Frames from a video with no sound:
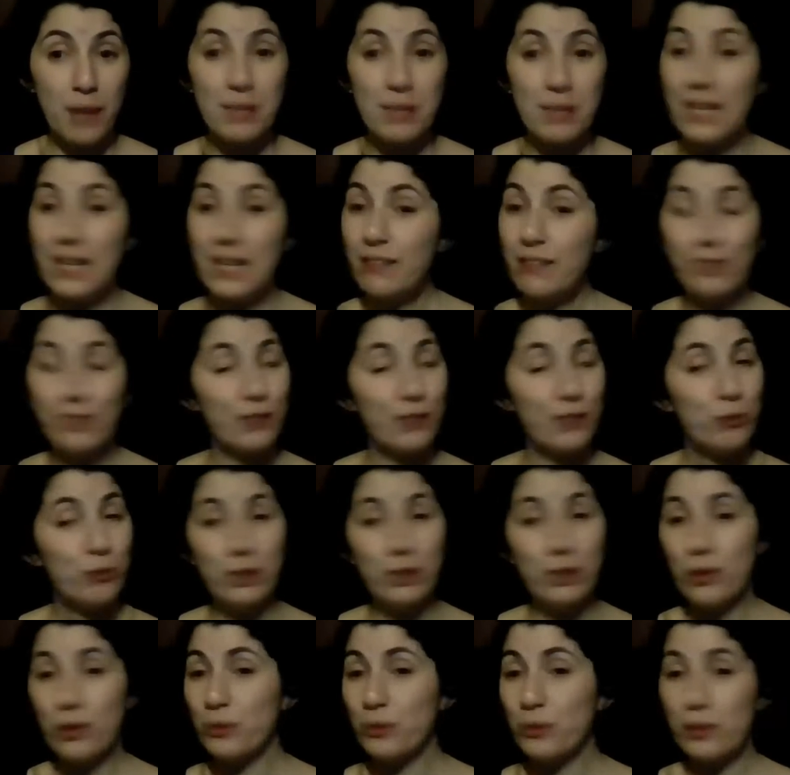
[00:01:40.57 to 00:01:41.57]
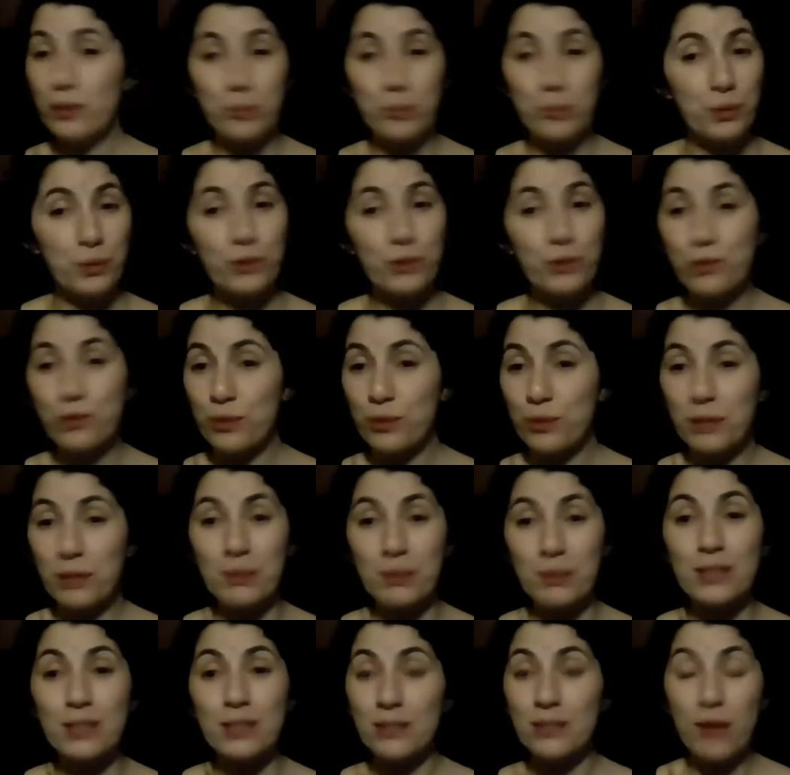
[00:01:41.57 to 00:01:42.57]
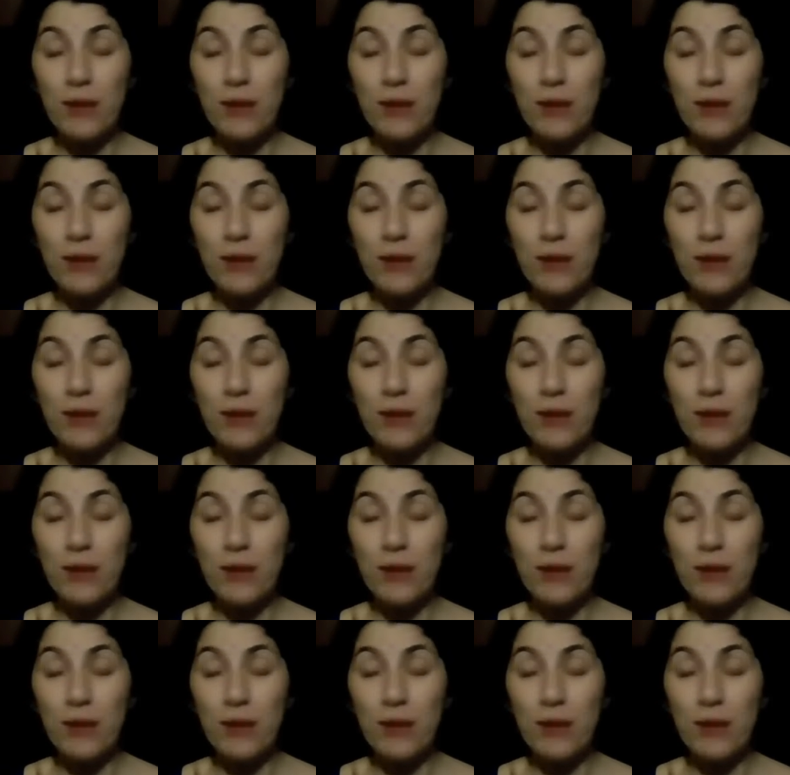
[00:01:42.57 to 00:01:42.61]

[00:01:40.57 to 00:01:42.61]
even if we don't improve treatment